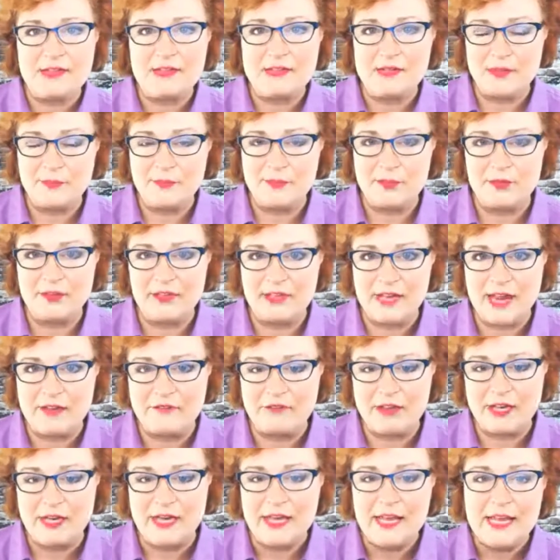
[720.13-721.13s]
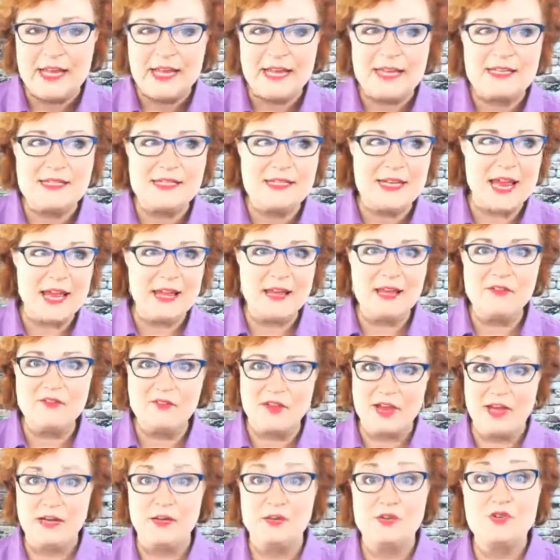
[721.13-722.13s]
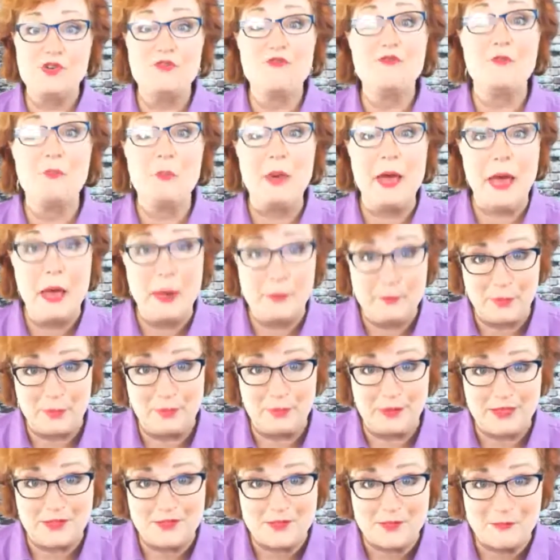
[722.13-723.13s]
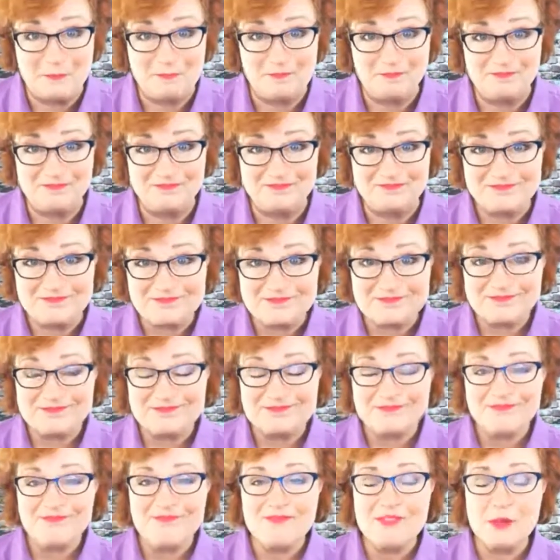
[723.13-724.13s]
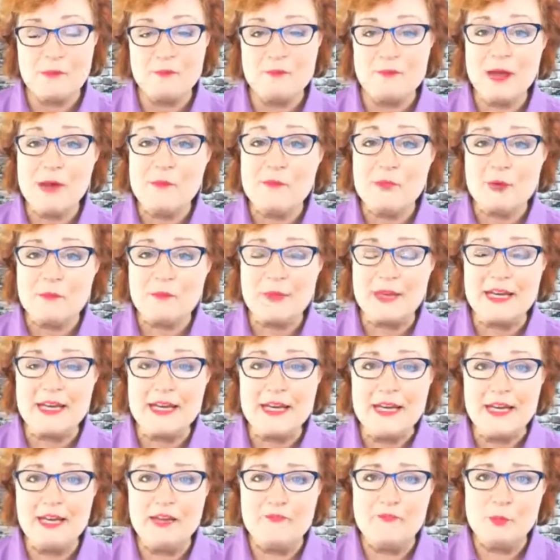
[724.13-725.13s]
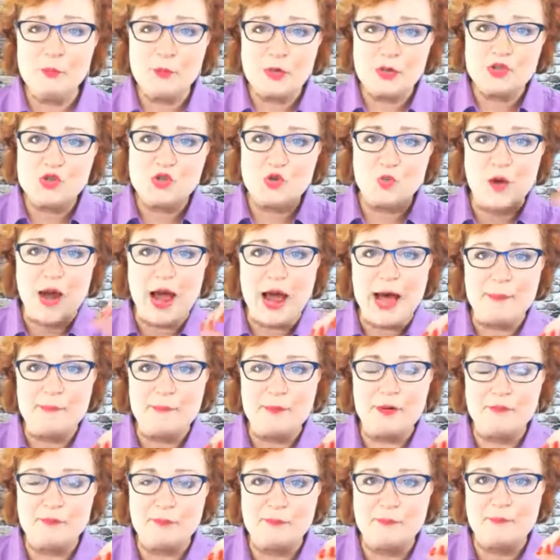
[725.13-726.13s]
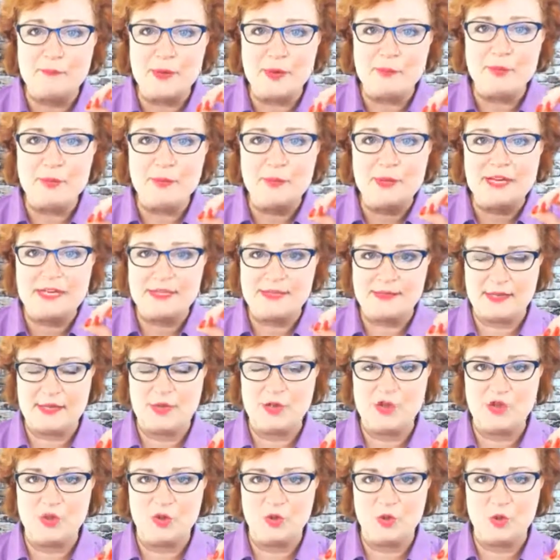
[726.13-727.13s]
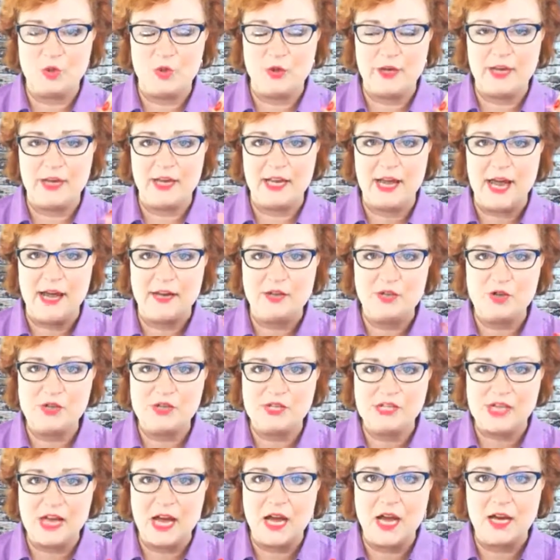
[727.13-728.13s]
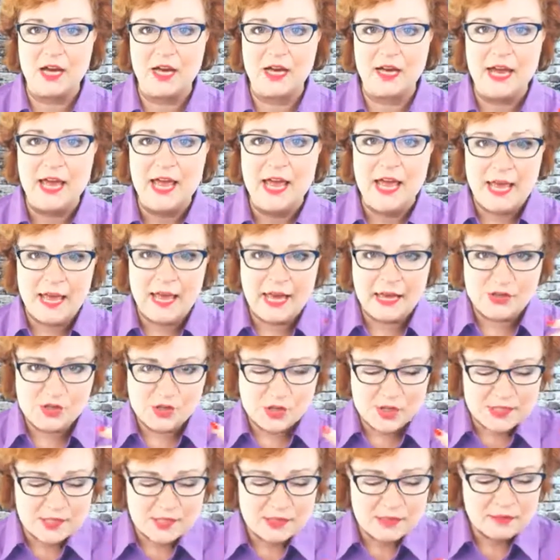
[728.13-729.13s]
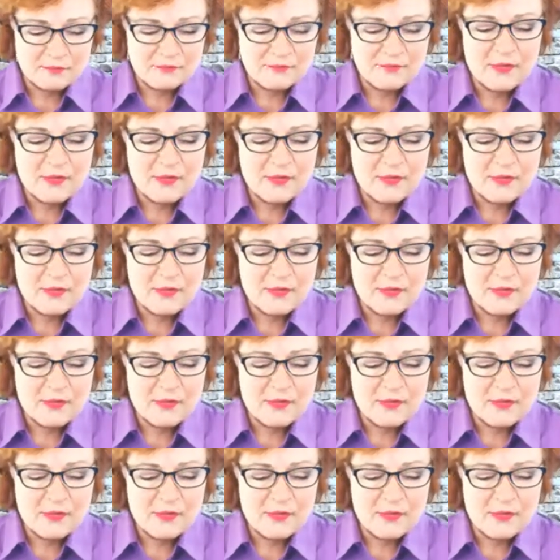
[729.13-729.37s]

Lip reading: that's number 11, is take advantage of peppermint. Peppermint, if you put a drop of peppermint essential oil on your tongue and just